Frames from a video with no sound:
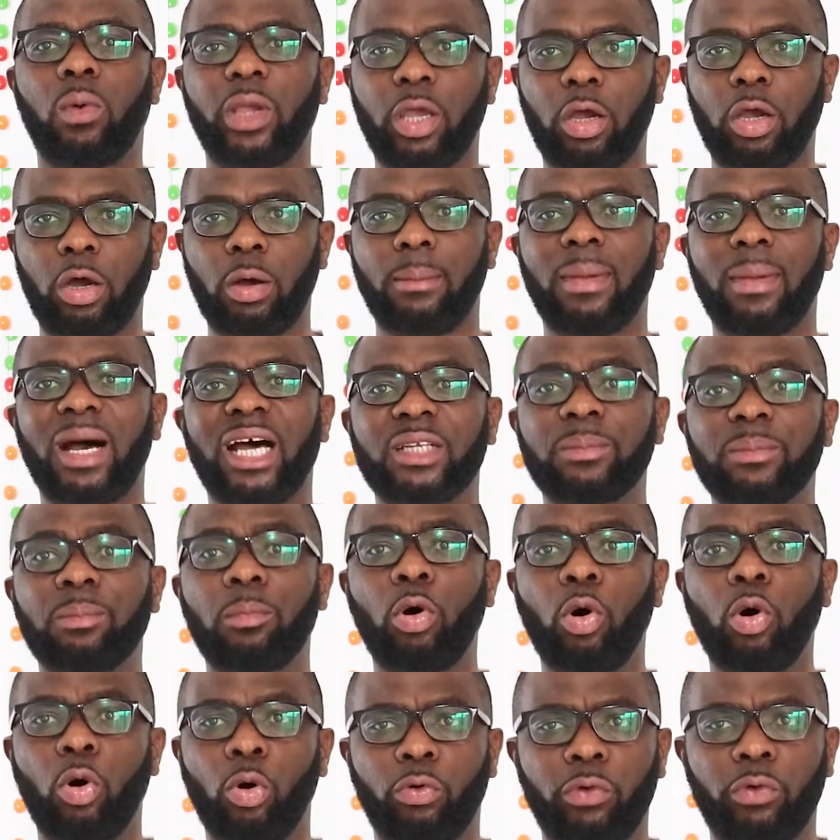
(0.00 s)
we command
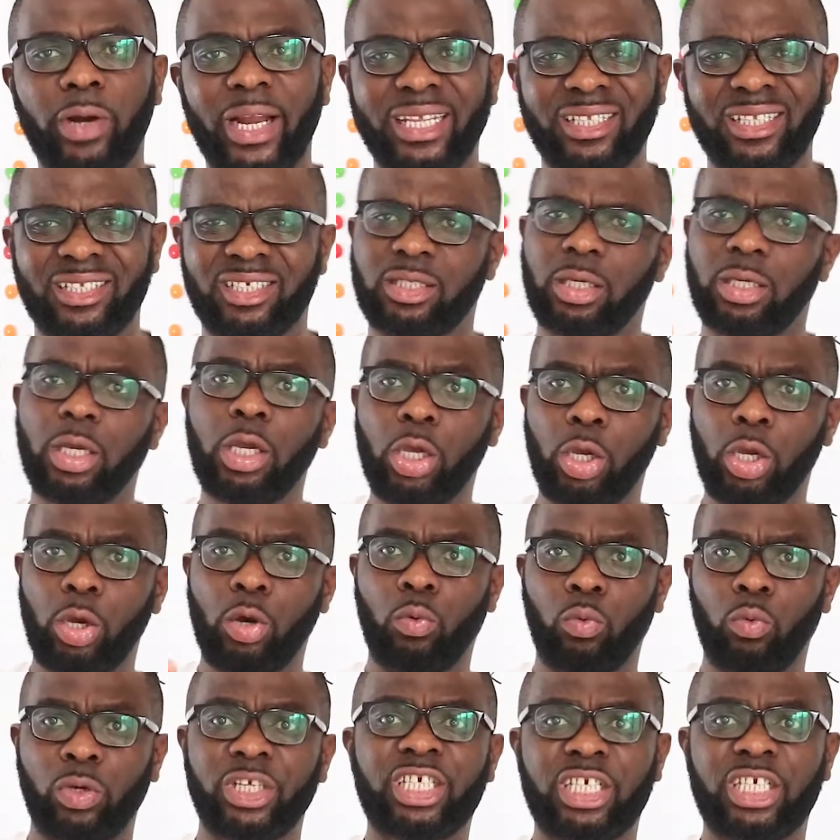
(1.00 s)
more rent
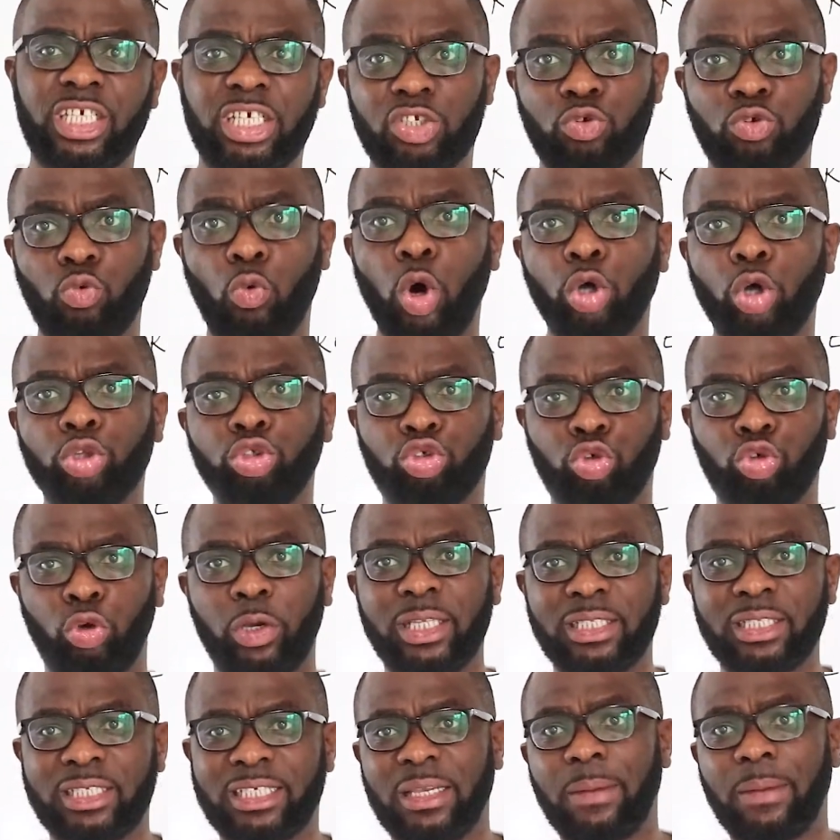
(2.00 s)
which is
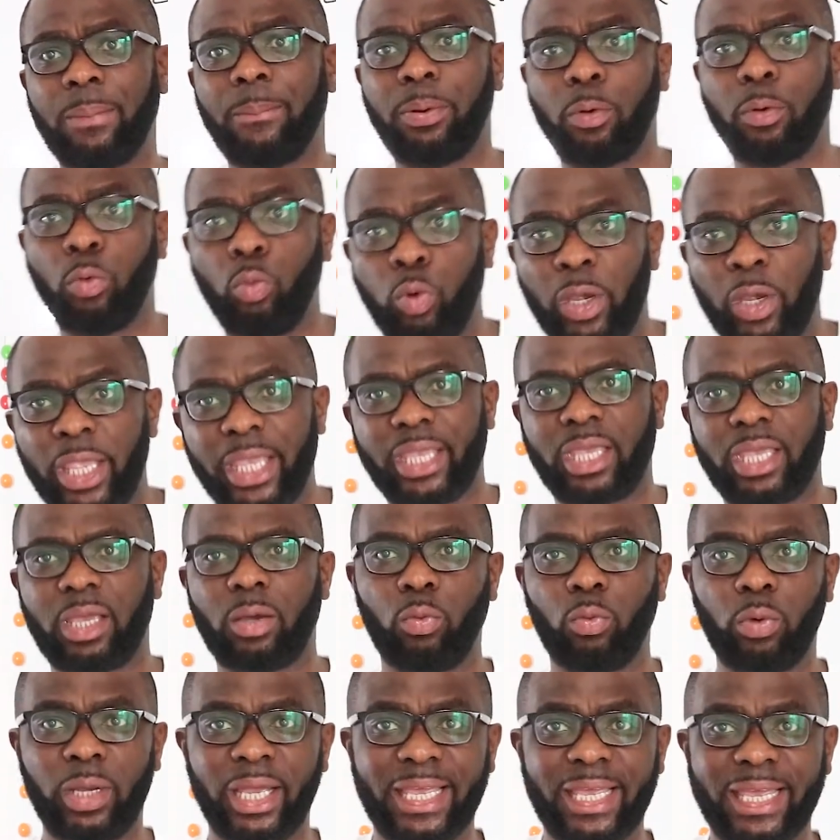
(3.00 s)
120 per week
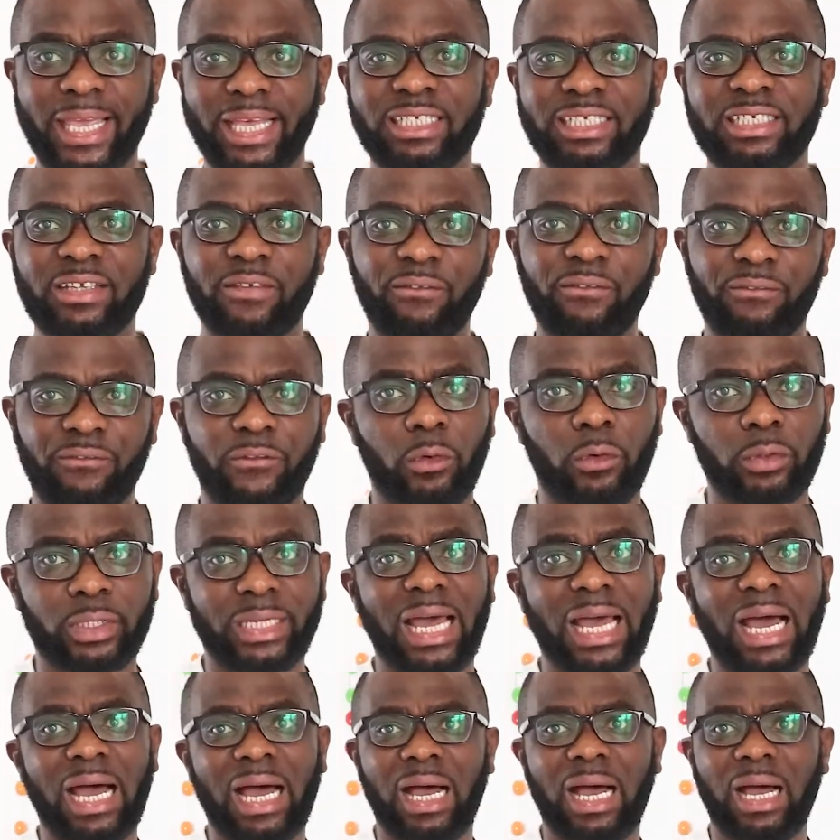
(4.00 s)
we're getting for
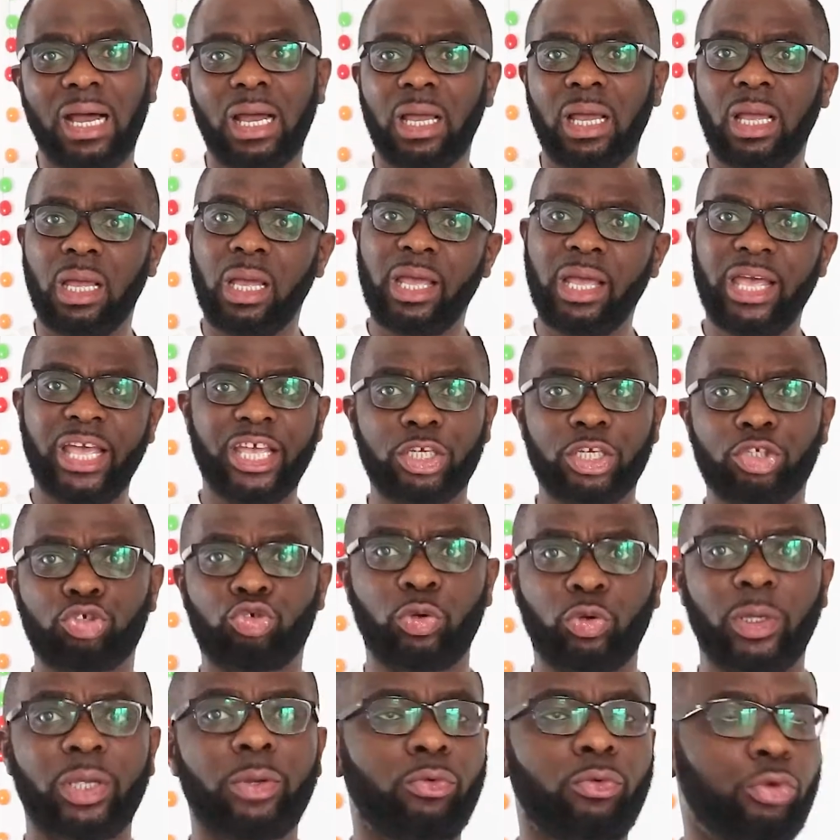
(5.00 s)
that
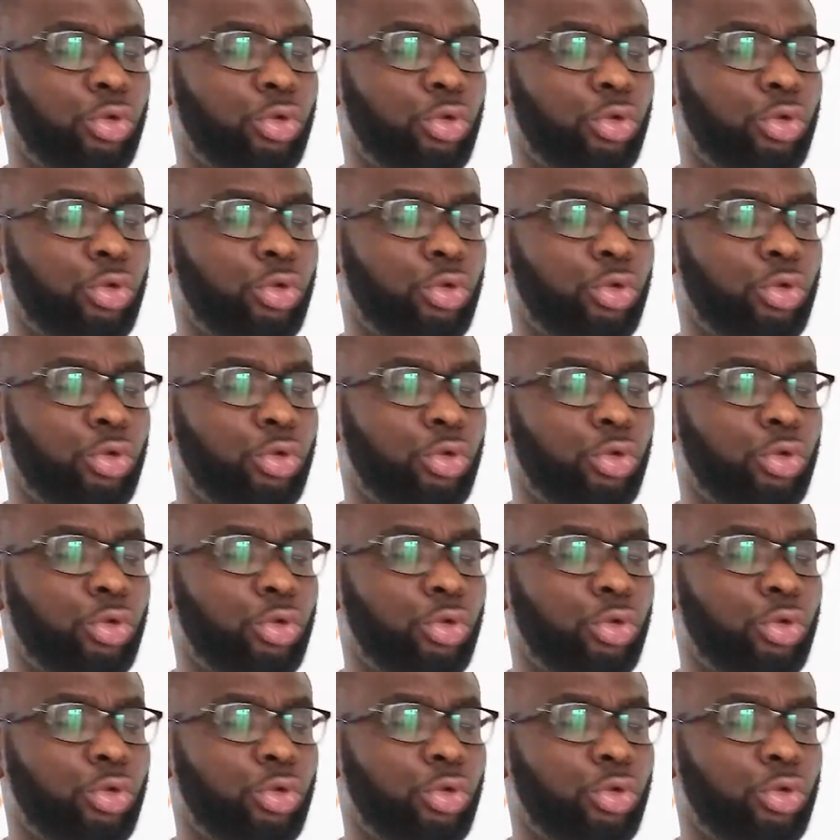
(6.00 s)
ensuite